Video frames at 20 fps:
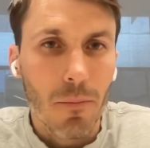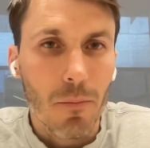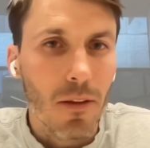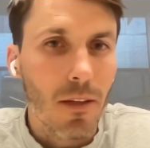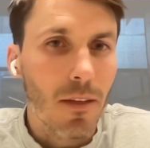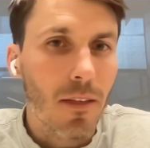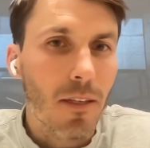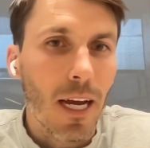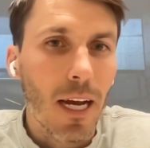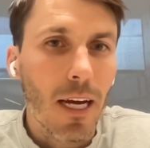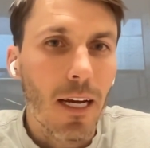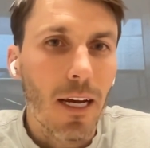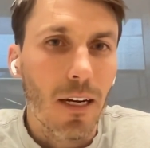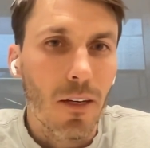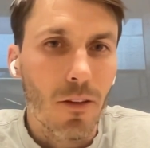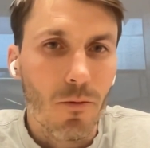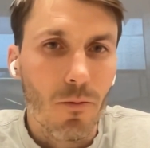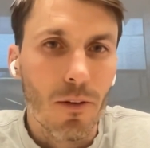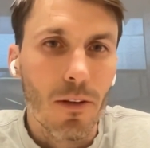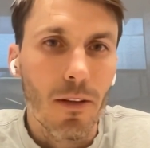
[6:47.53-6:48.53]
But the stack height
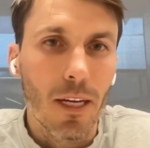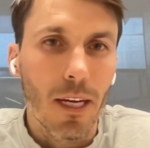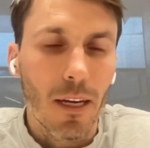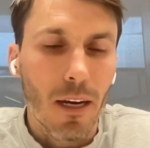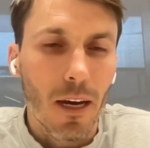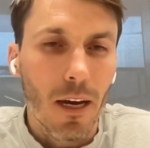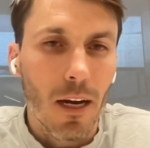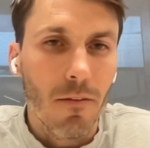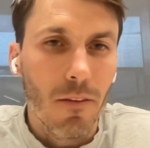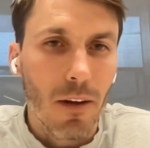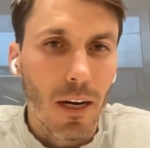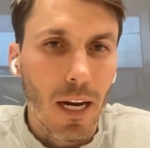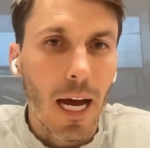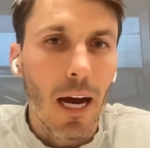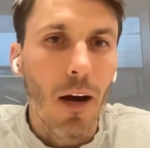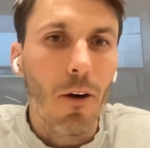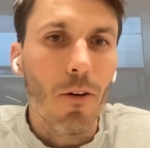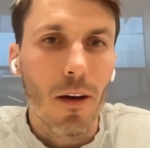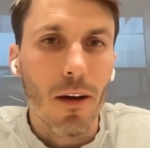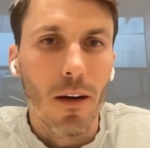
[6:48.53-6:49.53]
is really kind of an
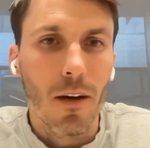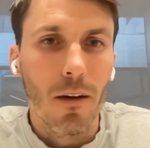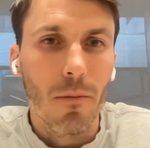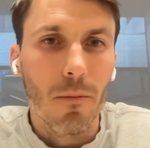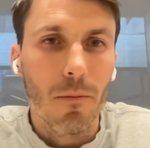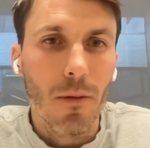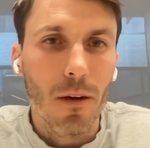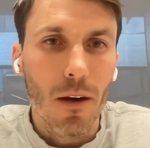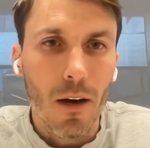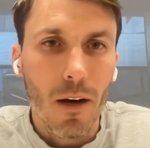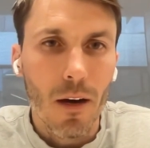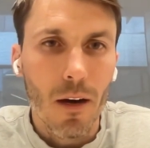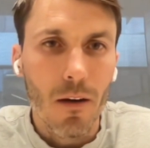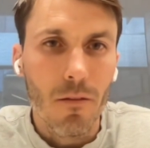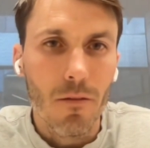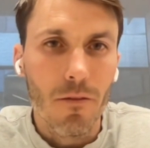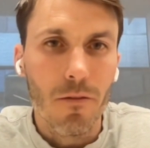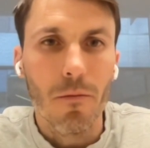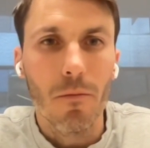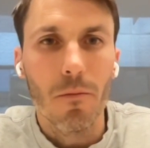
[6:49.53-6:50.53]
outcome
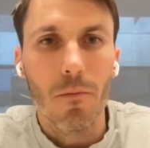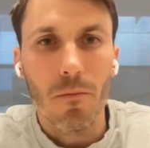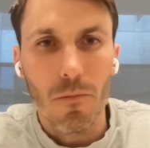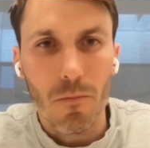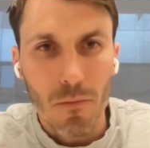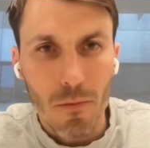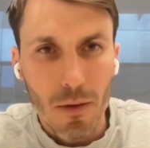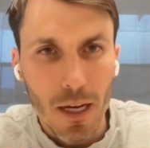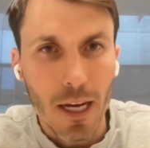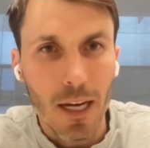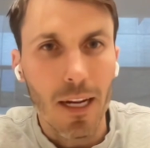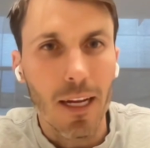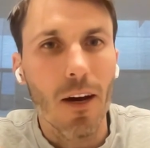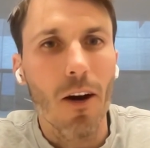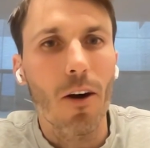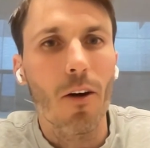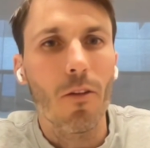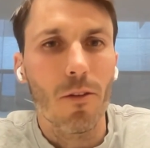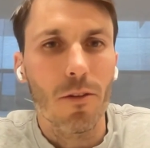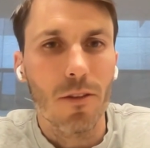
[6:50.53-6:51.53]
of hitting
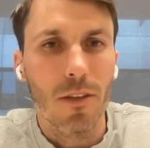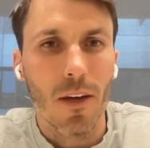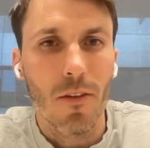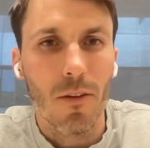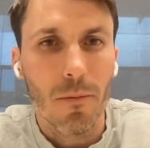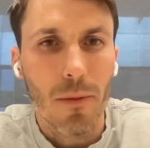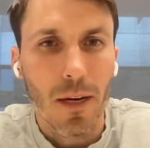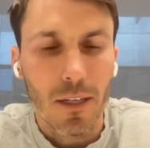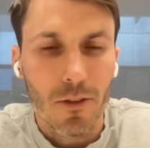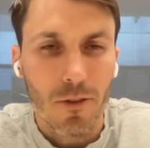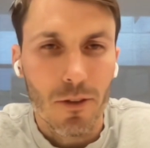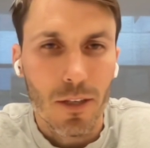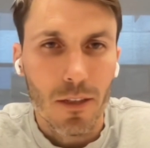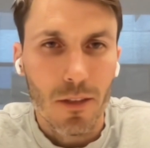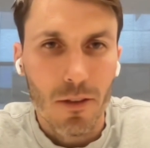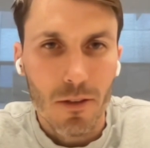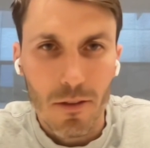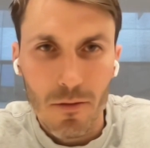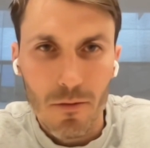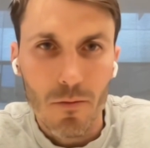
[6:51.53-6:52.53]
all those other
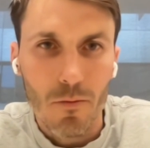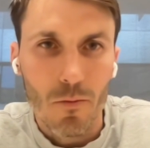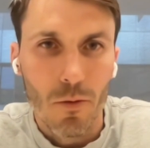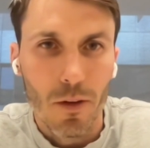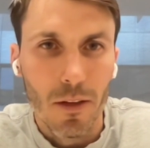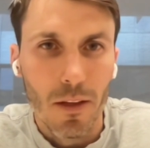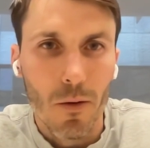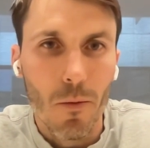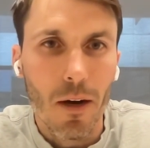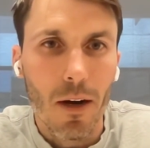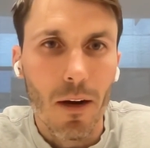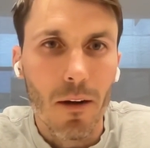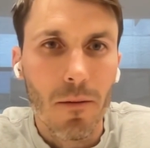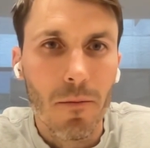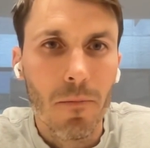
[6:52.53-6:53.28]
metrics really well.